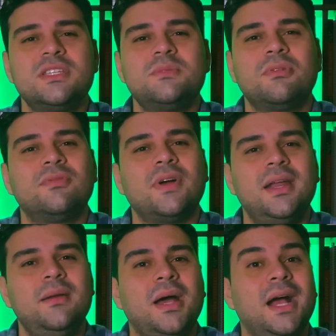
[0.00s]

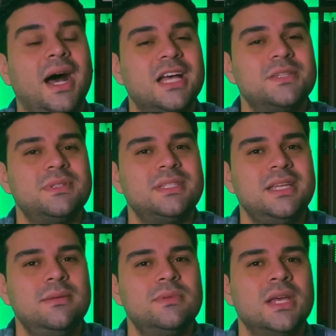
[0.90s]
provided by hospice
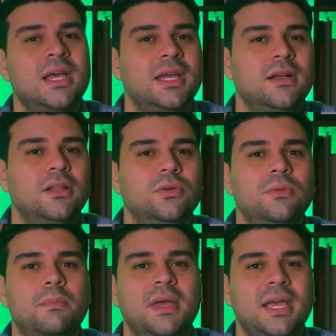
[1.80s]
teams
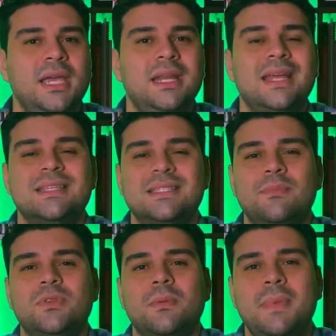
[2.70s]
include pain and
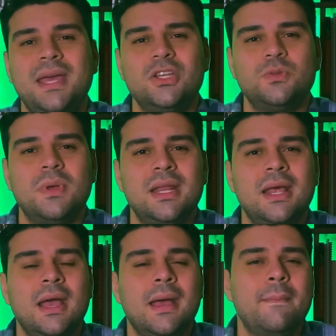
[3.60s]
symptom management,
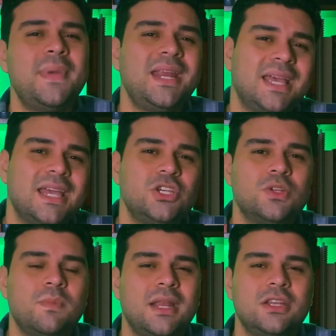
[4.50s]

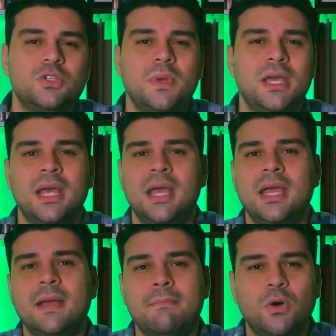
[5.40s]
medication management,
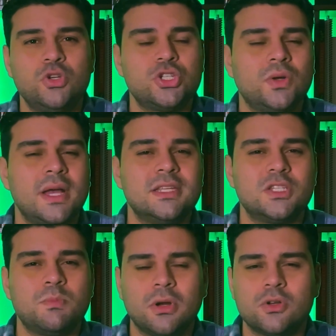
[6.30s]
emotional and
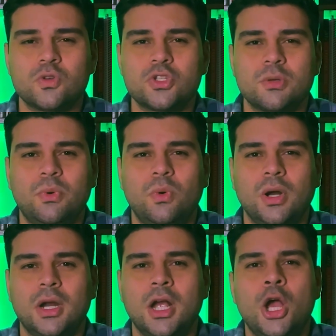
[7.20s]
spiritual
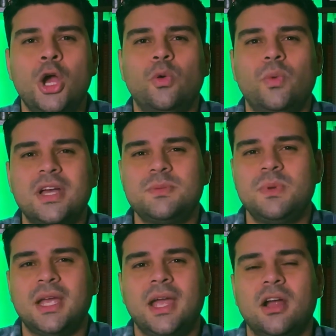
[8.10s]
support,
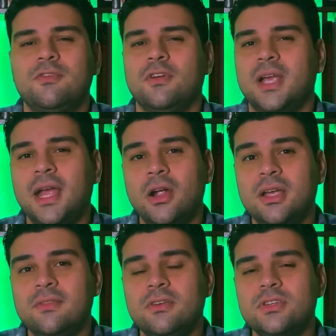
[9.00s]
respite care for
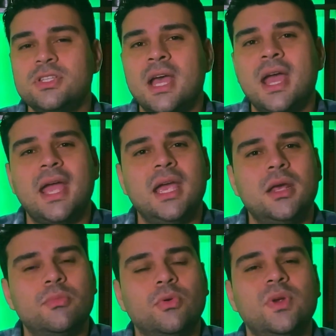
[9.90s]
caregivers,
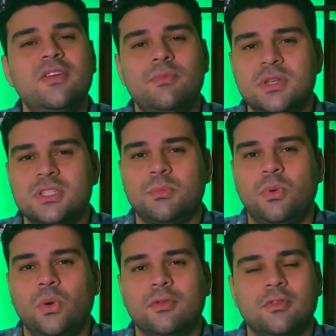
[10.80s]
and bereavement
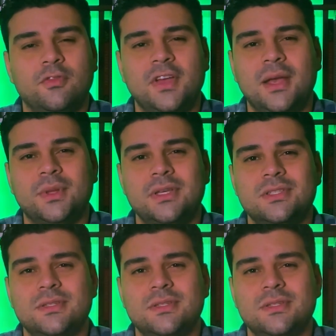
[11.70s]
support for families.